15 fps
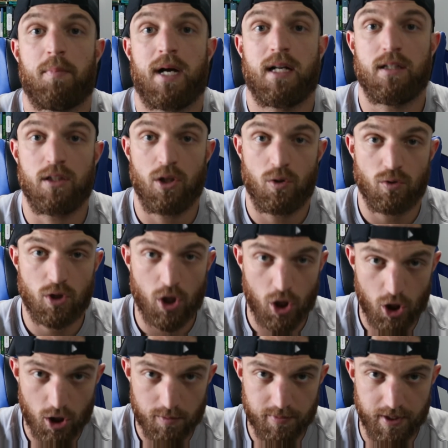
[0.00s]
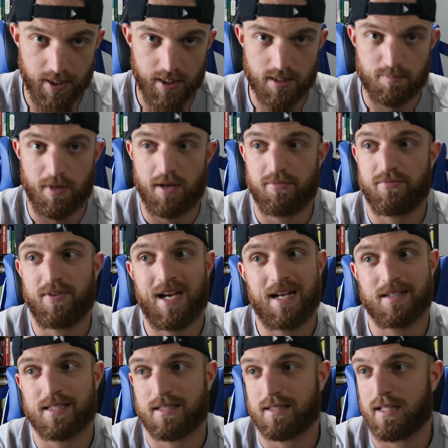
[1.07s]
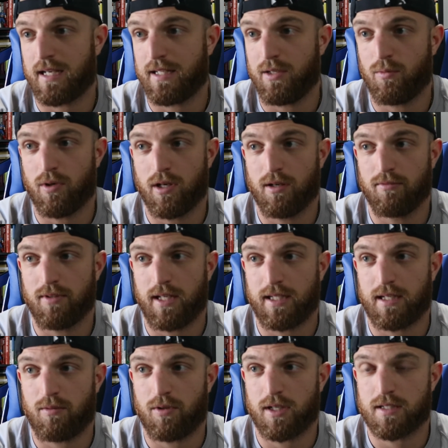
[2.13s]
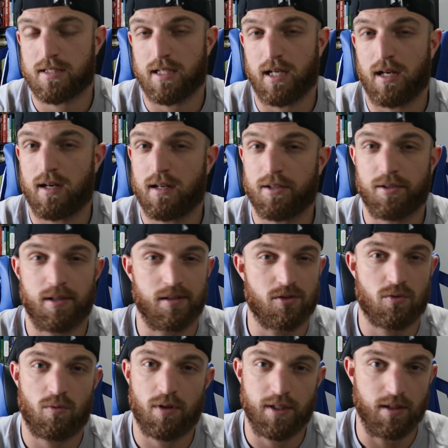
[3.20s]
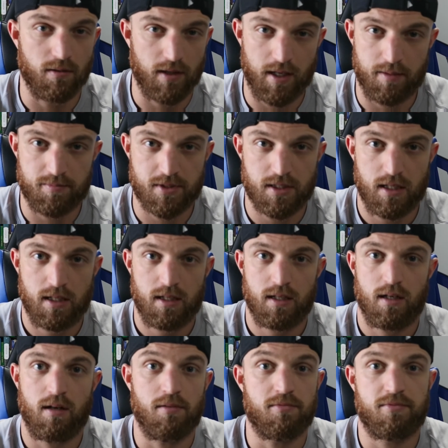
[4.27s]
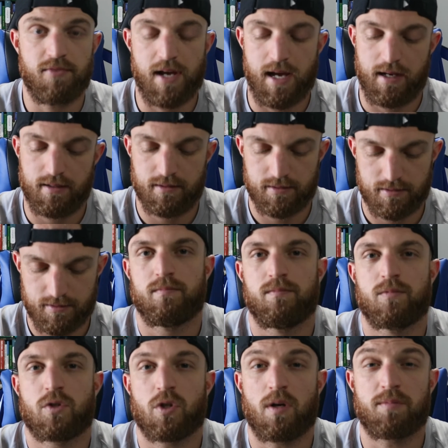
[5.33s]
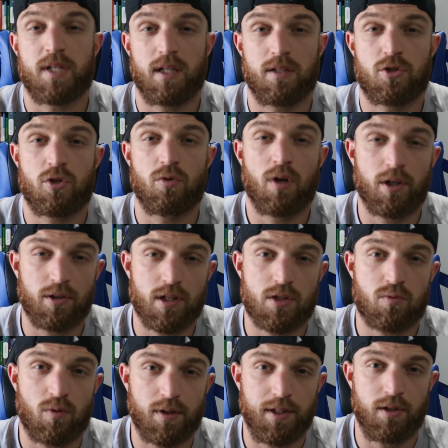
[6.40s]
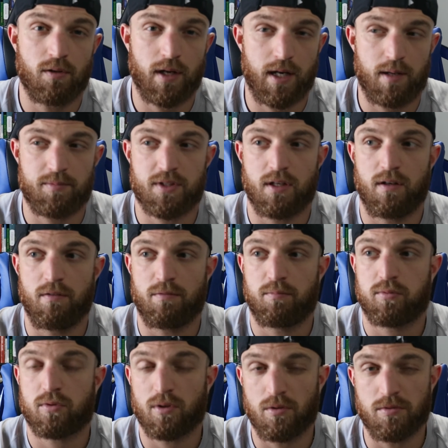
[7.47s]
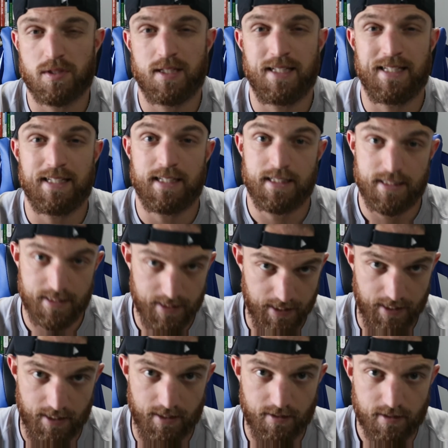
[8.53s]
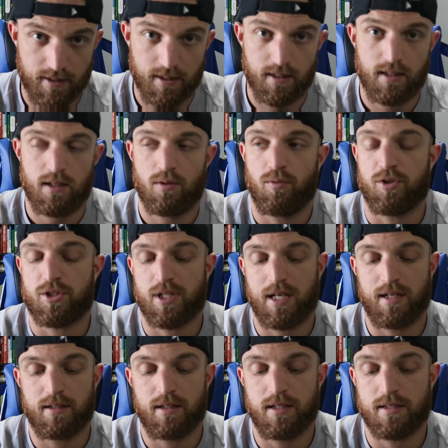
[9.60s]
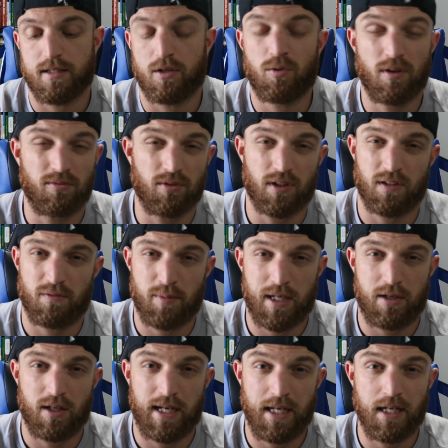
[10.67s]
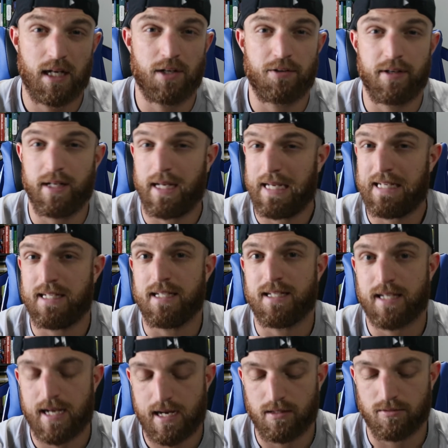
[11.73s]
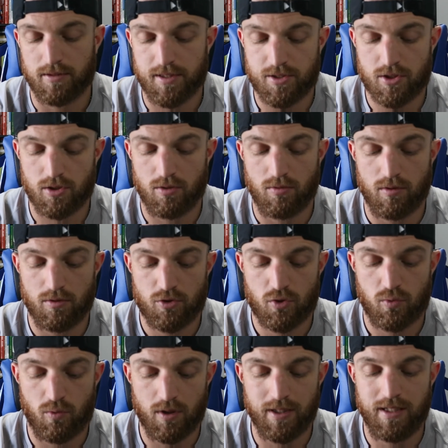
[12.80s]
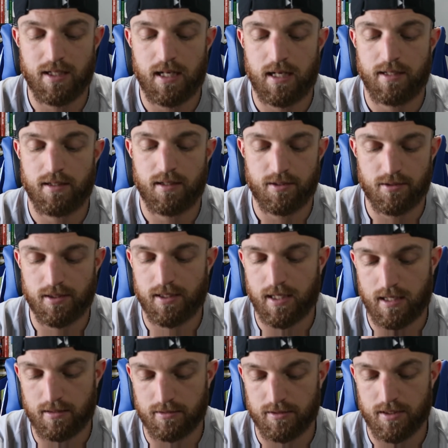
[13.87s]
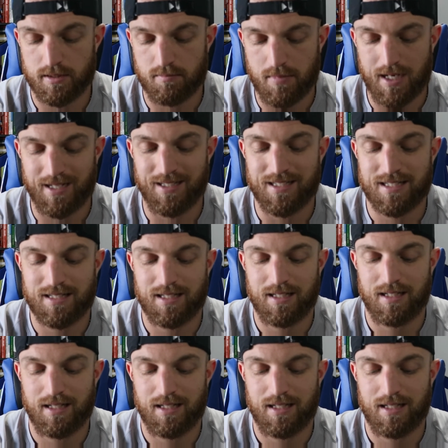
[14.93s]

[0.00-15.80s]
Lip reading: low carb days, my fat's anywhere of like, I want to say 120 grams of fat. So I'm taking 220 grams of protein a day, which that is equivalent of about 880 calories. So 2,900 calories minus